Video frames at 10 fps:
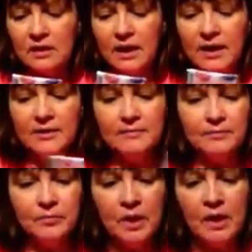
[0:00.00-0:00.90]
Okay.
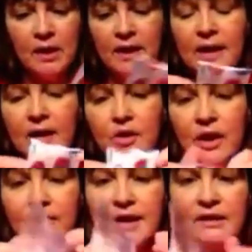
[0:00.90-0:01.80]
And now you
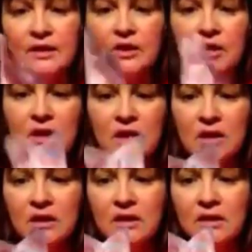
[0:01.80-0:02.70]
have that little
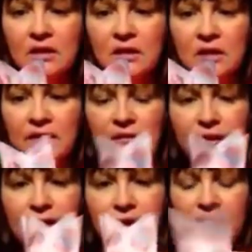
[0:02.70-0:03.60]

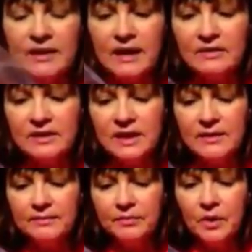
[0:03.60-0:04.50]
V there. Now
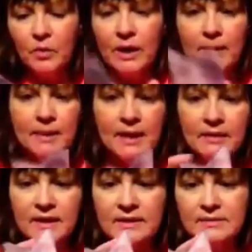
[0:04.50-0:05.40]
see what I
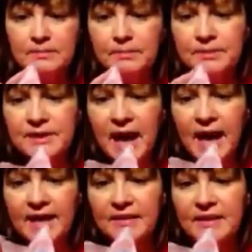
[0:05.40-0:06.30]
mean? This
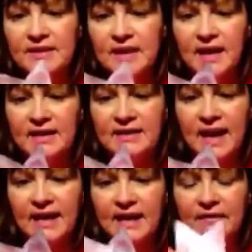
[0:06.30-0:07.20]
side and this side is
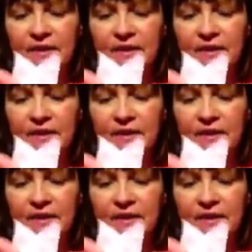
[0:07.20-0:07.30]
not